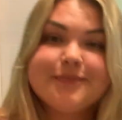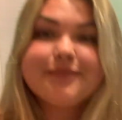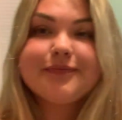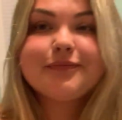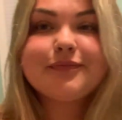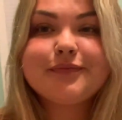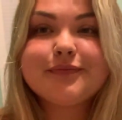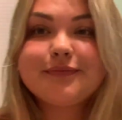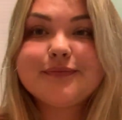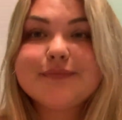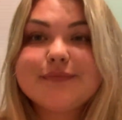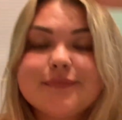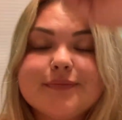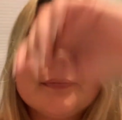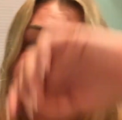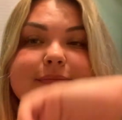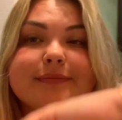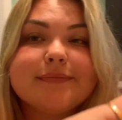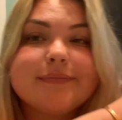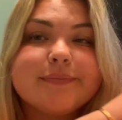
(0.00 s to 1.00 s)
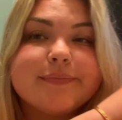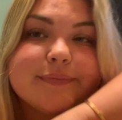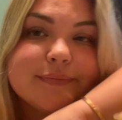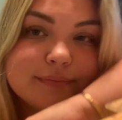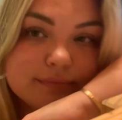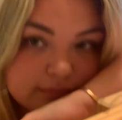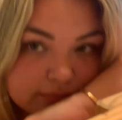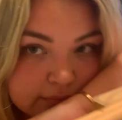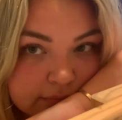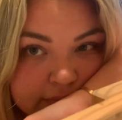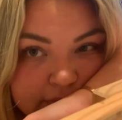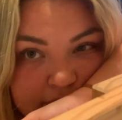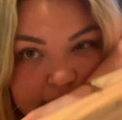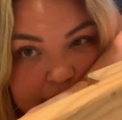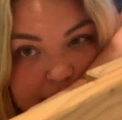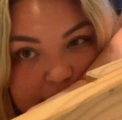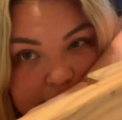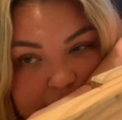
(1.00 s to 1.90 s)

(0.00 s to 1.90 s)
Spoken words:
Nobody speaks.